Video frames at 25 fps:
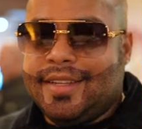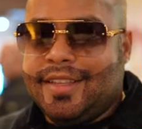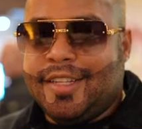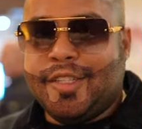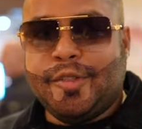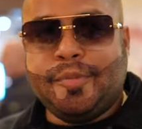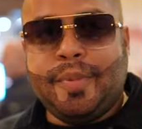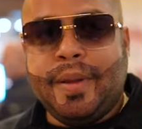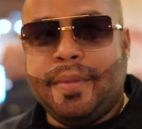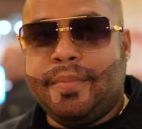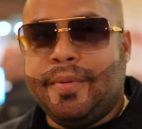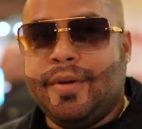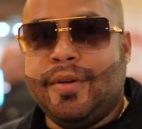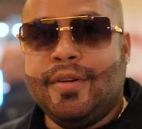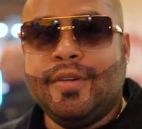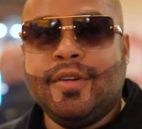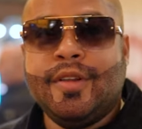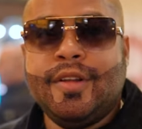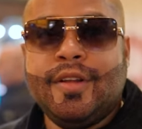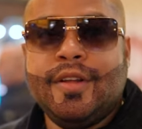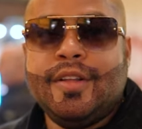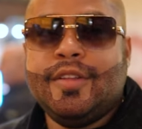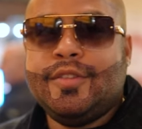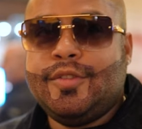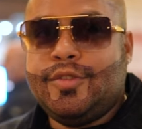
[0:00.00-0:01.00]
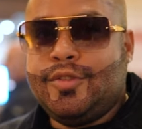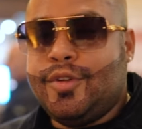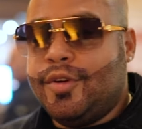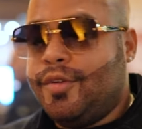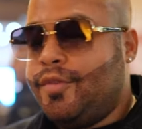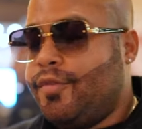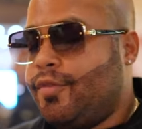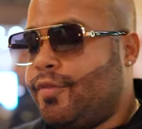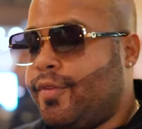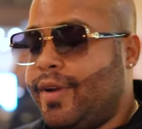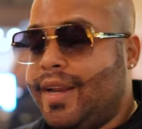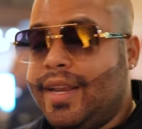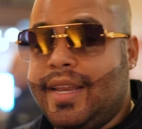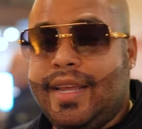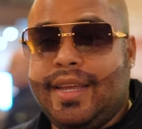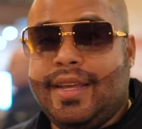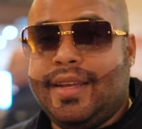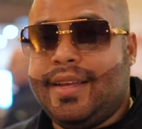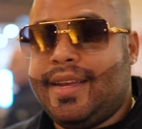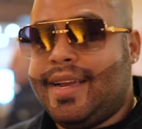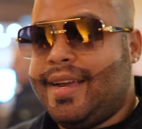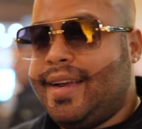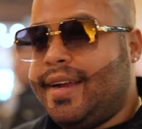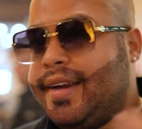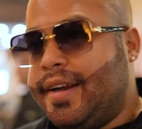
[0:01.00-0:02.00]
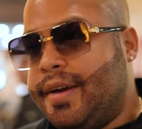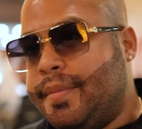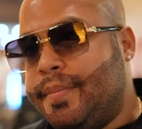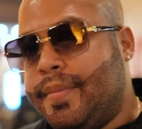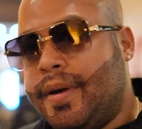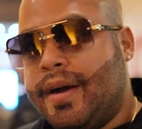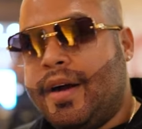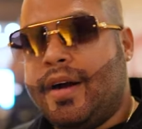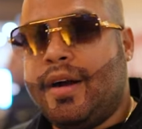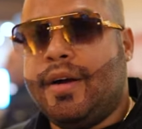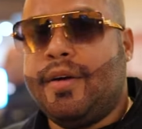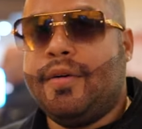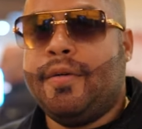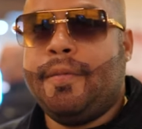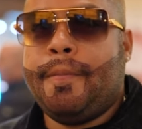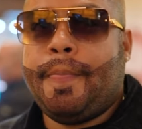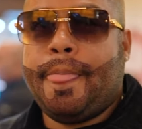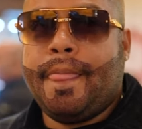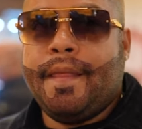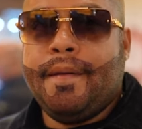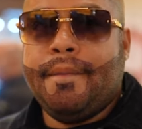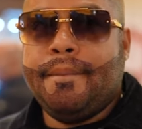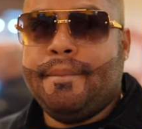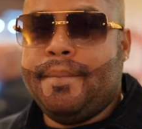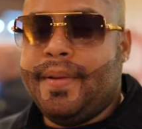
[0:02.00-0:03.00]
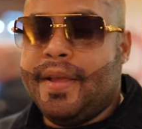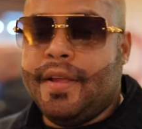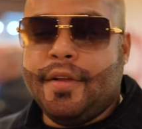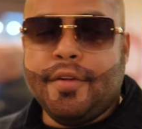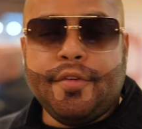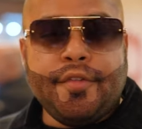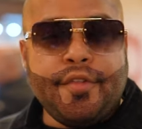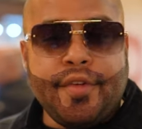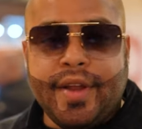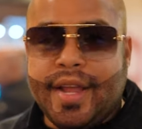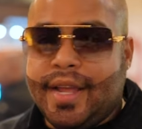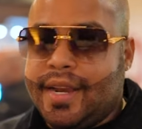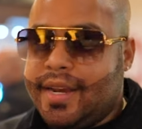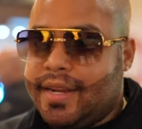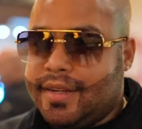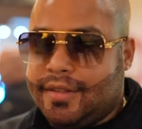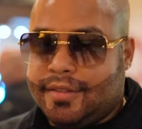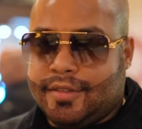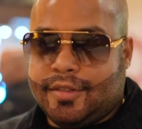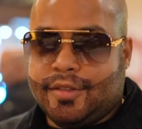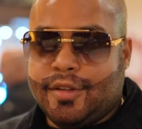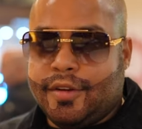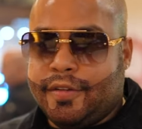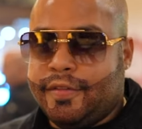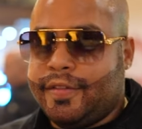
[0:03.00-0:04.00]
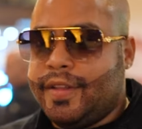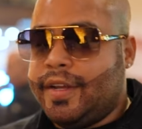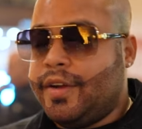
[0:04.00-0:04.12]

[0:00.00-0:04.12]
These people don't really care about being greedy and stuff.